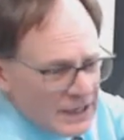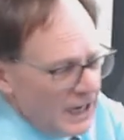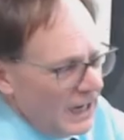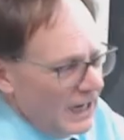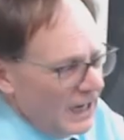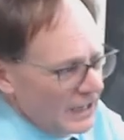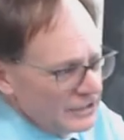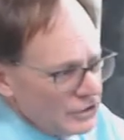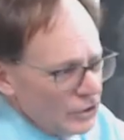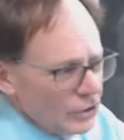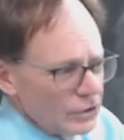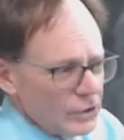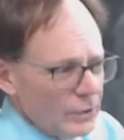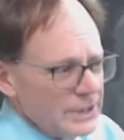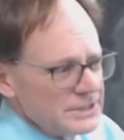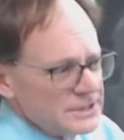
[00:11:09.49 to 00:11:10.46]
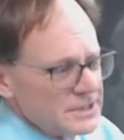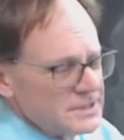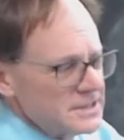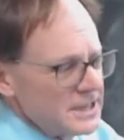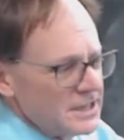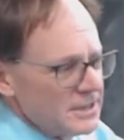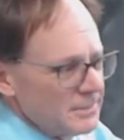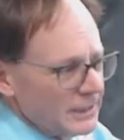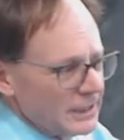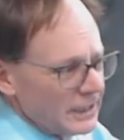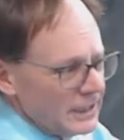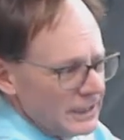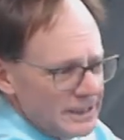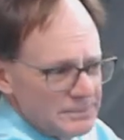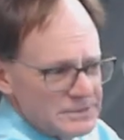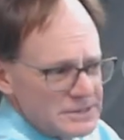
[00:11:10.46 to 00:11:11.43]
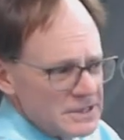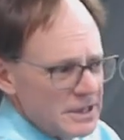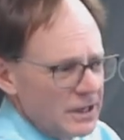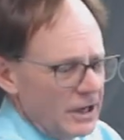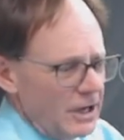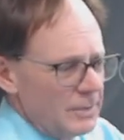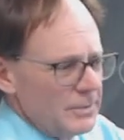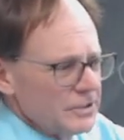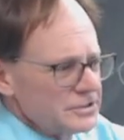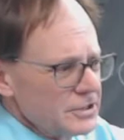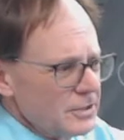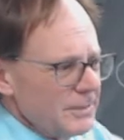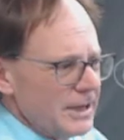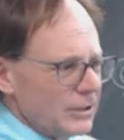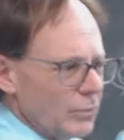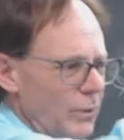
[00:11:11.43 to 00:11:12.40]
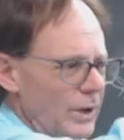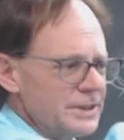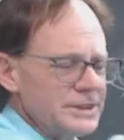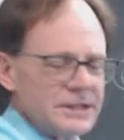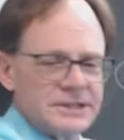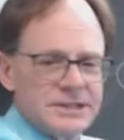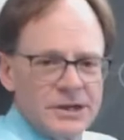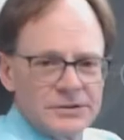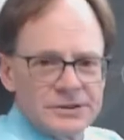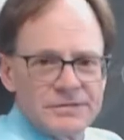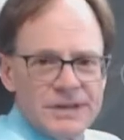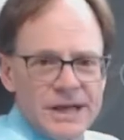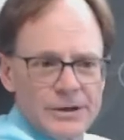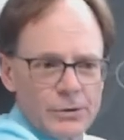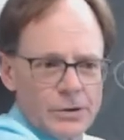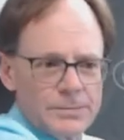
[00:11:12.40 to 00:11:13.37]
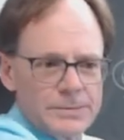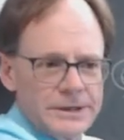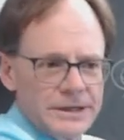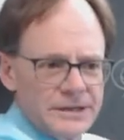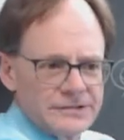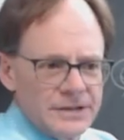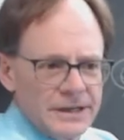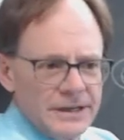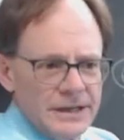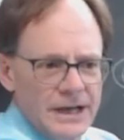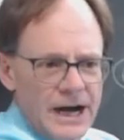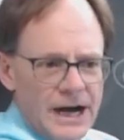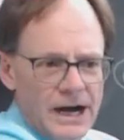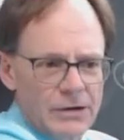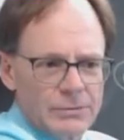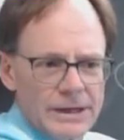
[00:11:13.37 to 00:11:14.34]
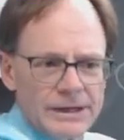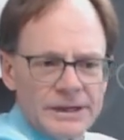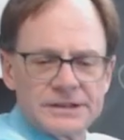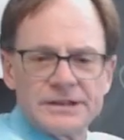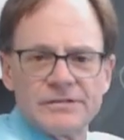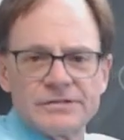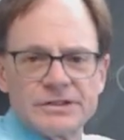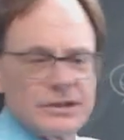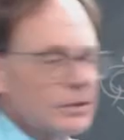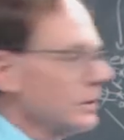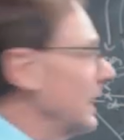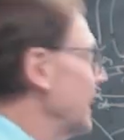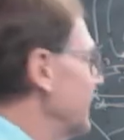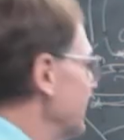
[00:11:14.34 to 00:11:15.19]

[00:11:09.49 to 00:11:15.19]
uh, you're going to see them eclipse almost no matter what the tilt of that orbit is uh, relative to your